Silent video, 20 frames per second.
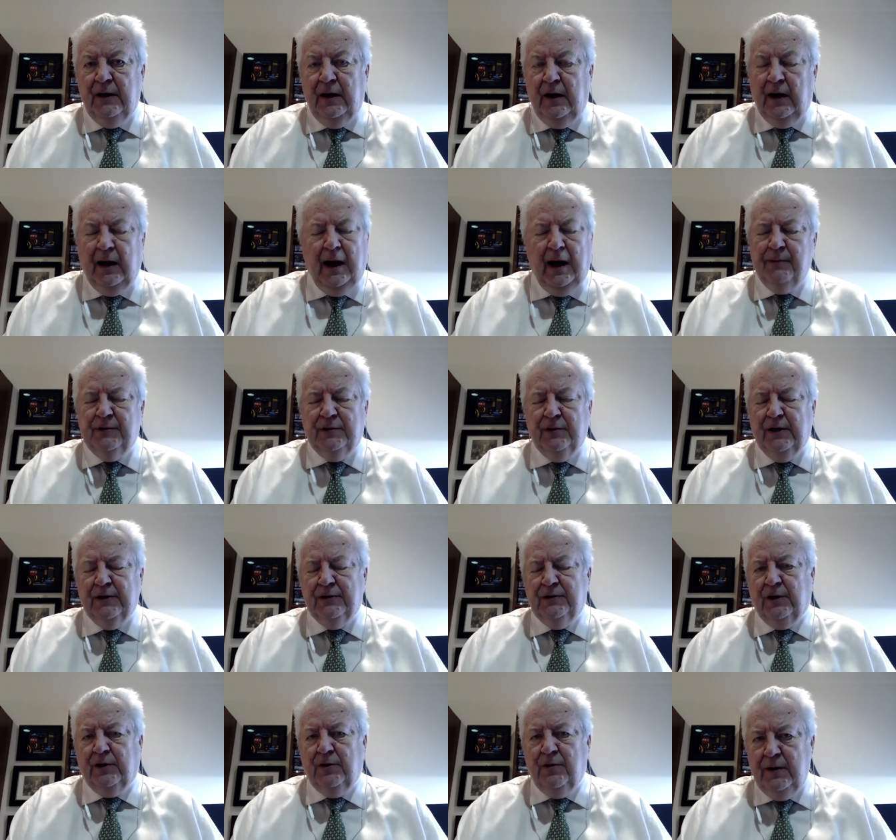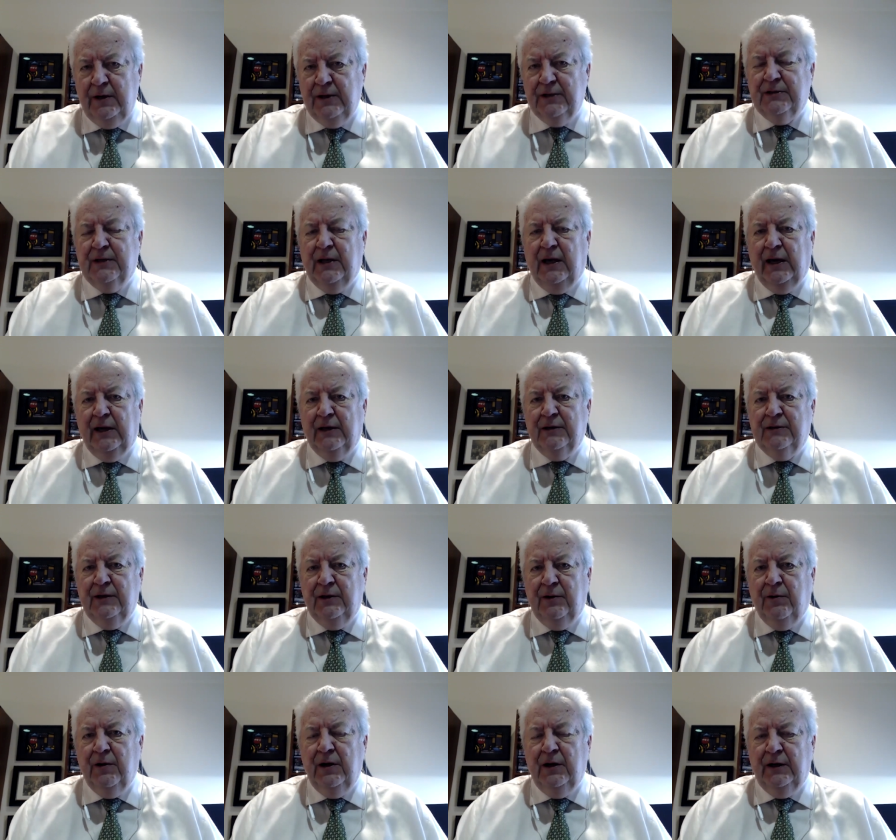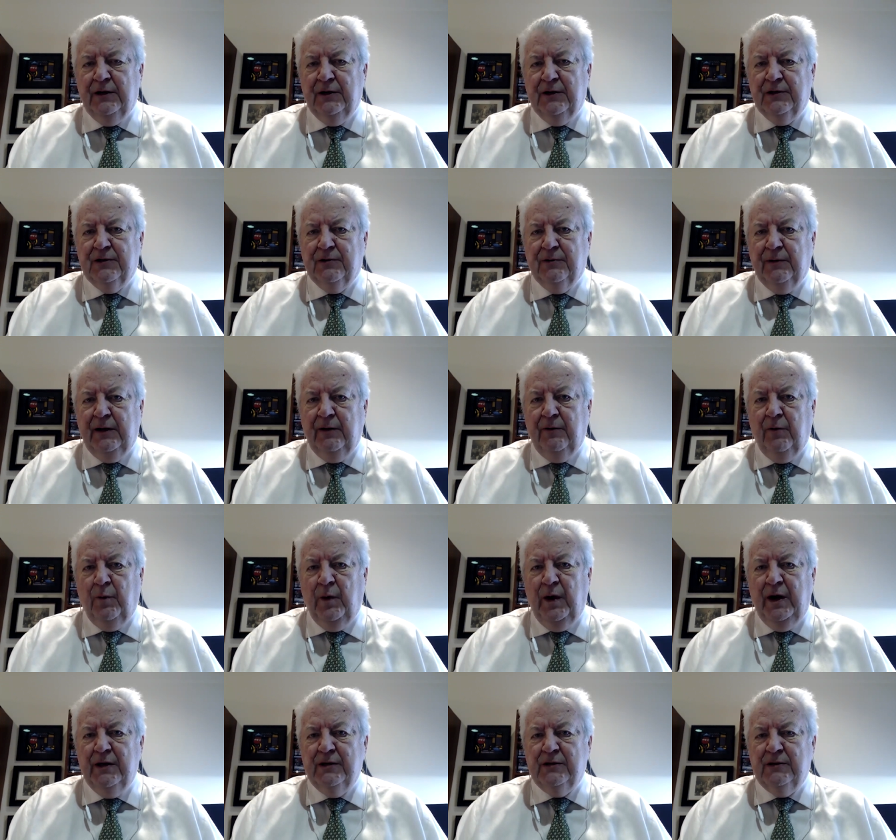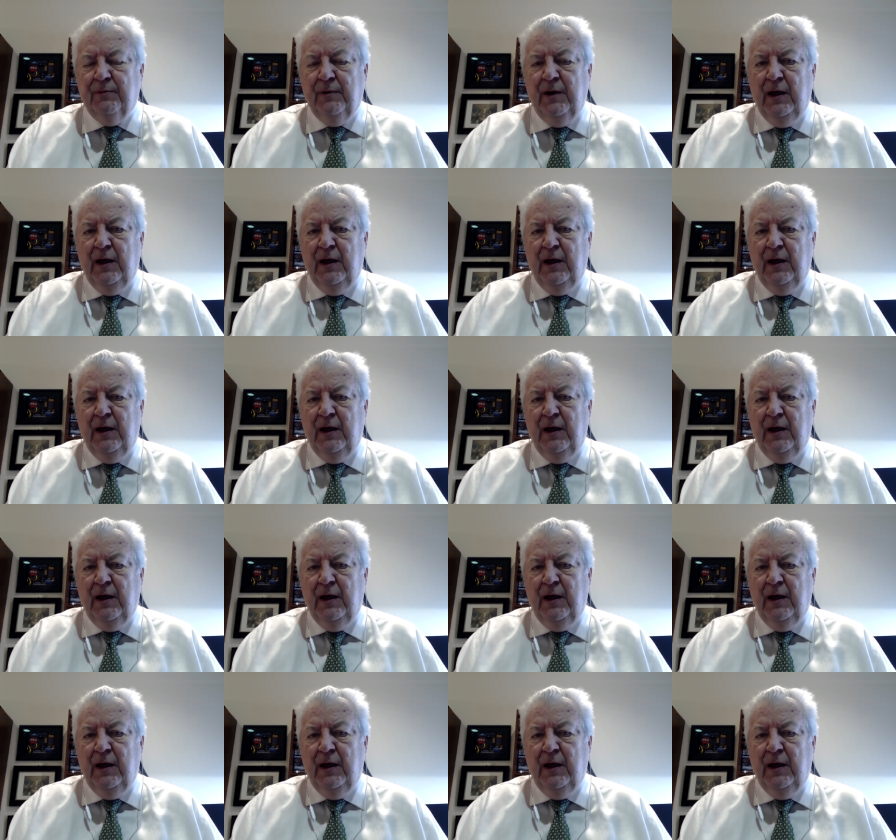the oil industry when it's